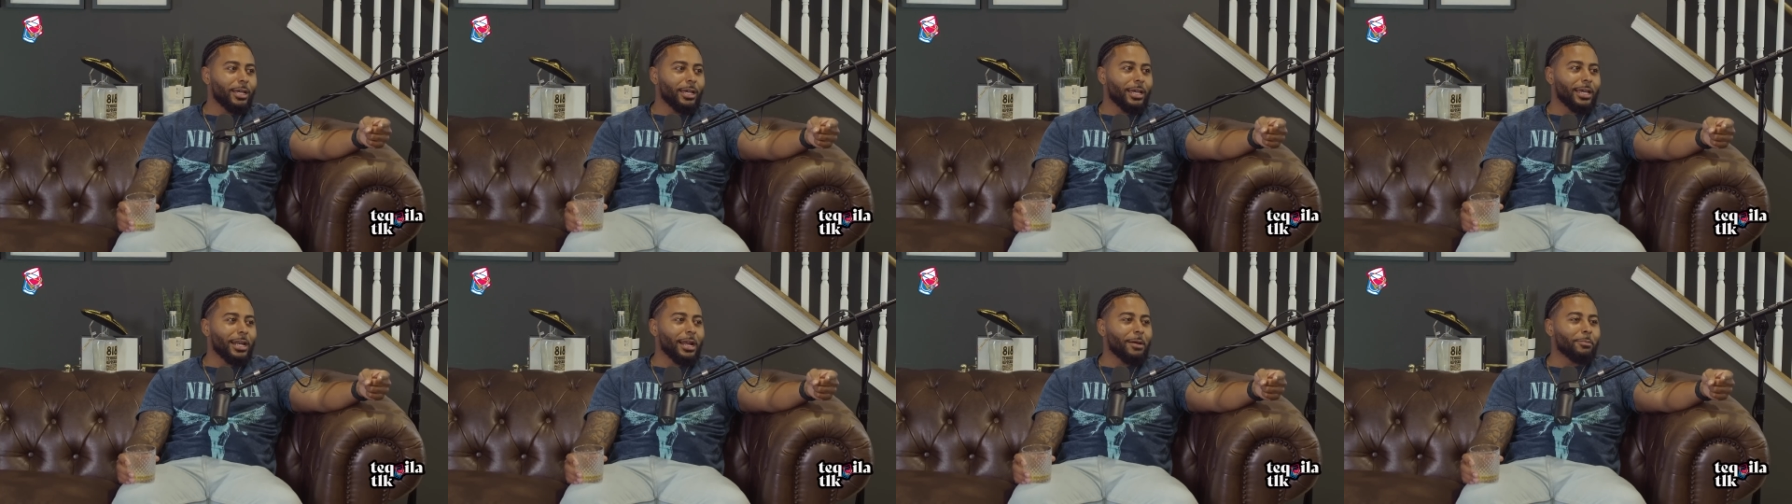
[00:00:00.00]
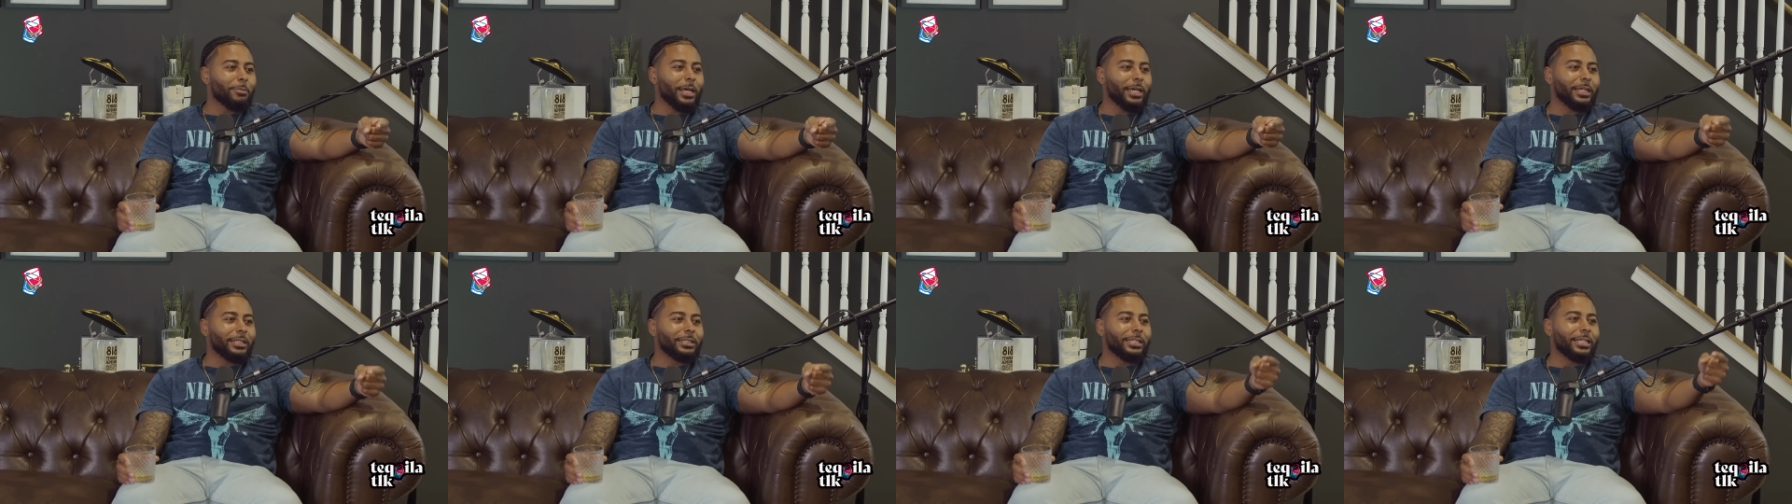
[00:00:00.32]
And I'm
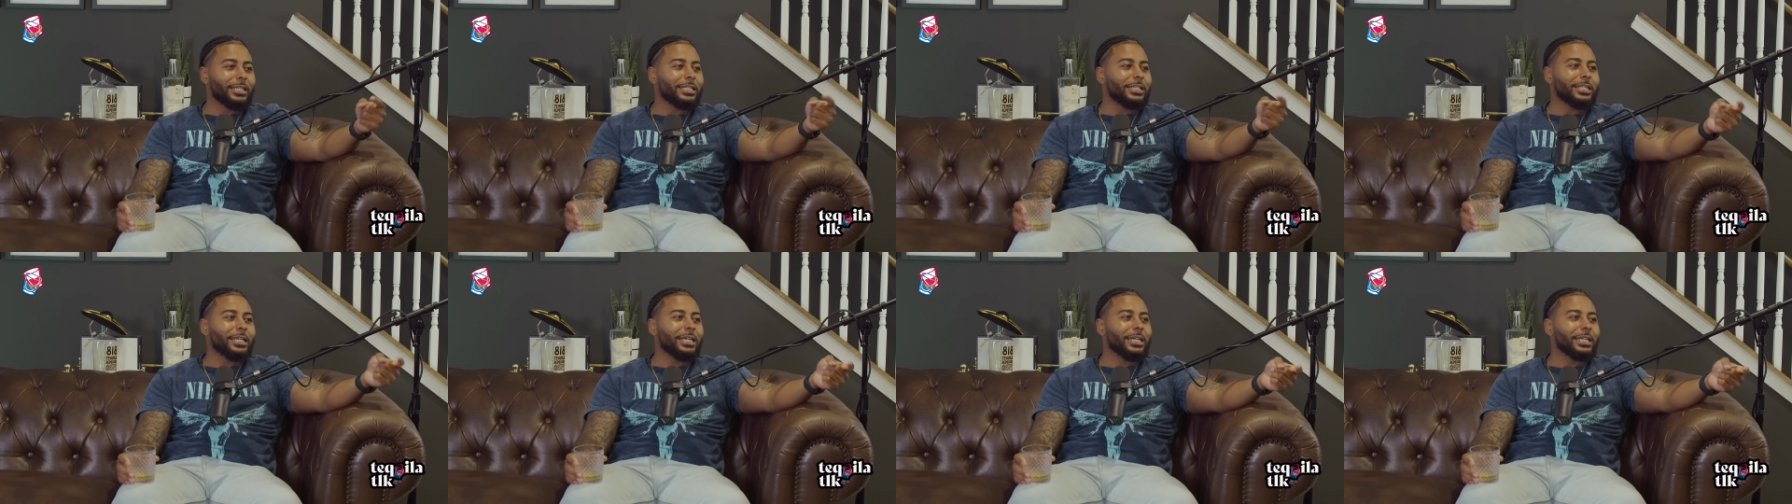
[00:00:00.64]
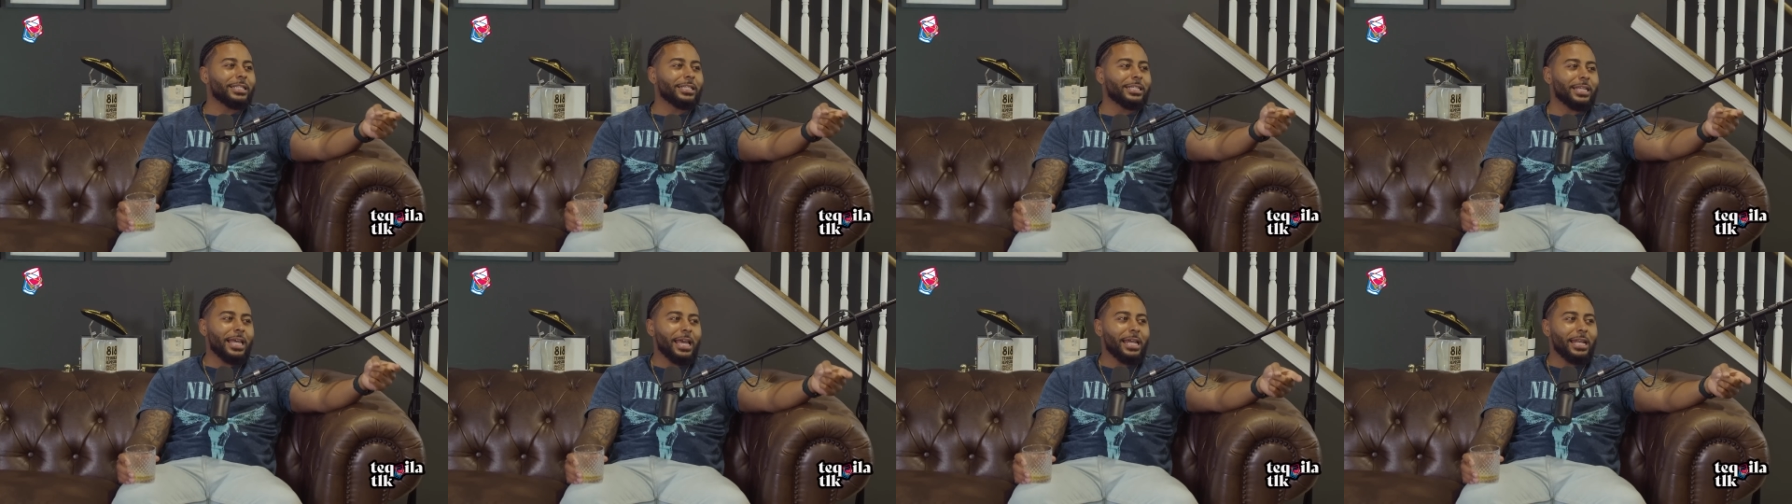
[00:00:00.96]
like, this nigga
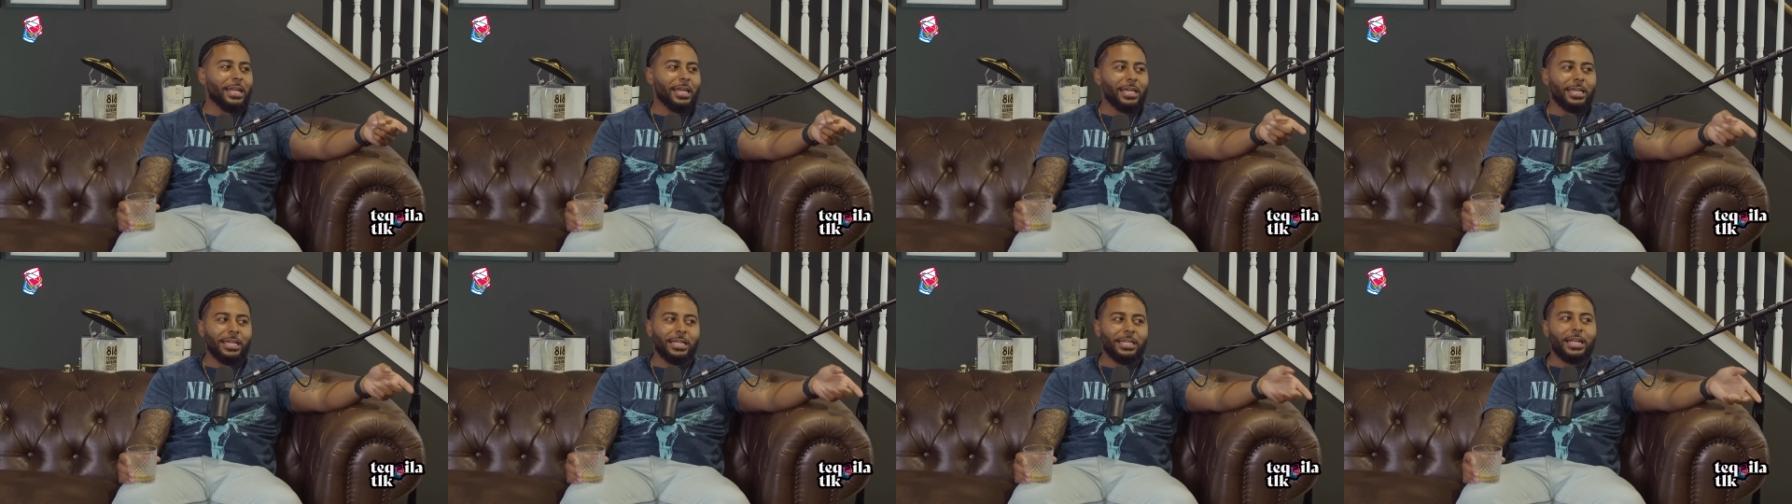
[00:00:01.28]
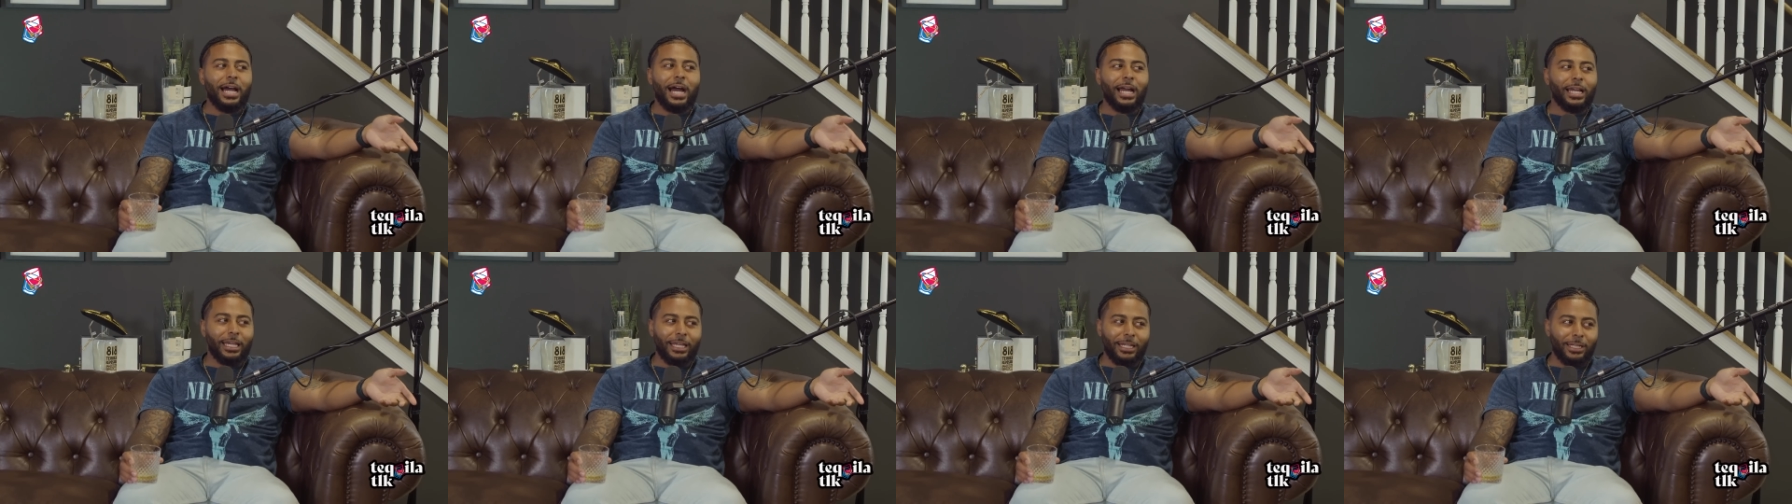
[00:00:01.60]
saying it and he
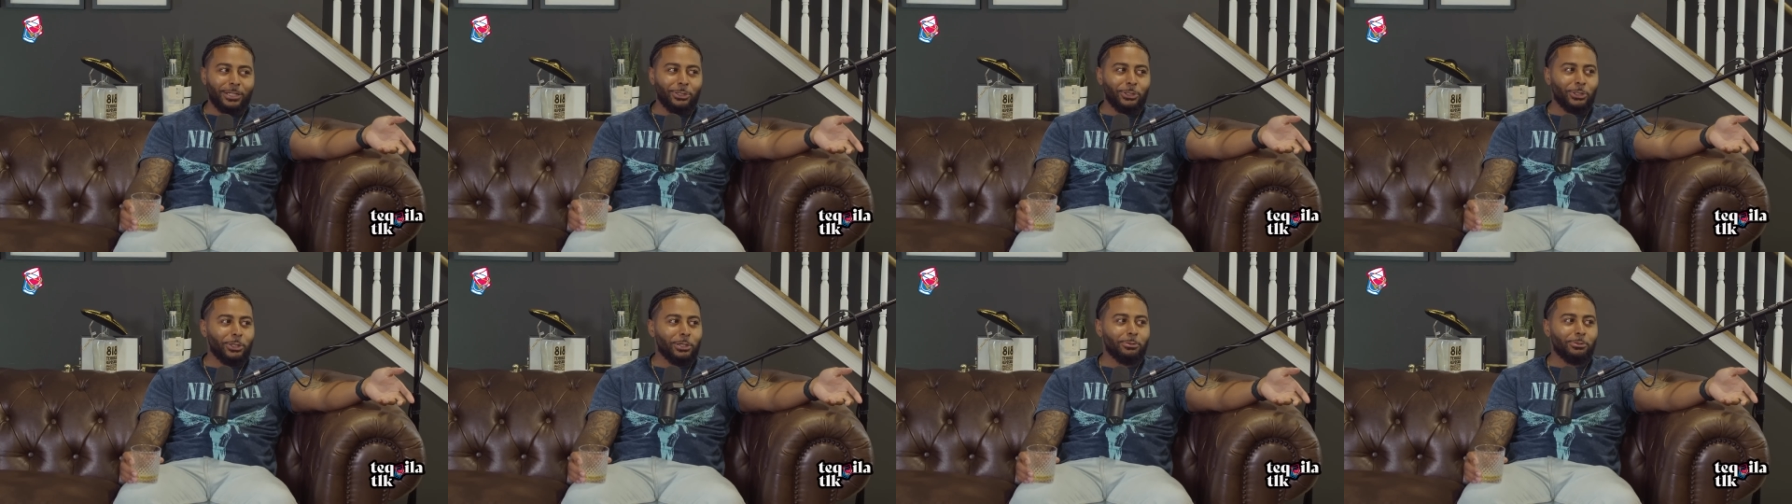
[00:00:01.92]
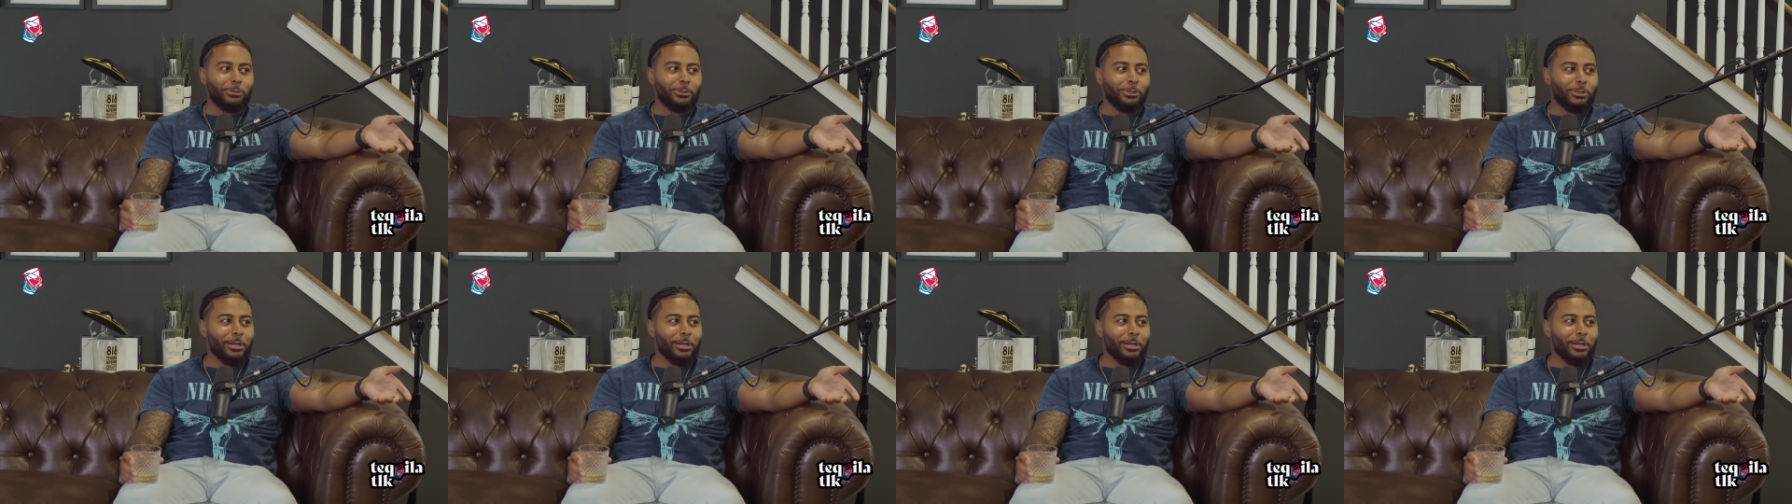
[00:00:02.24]
not getting in trouble.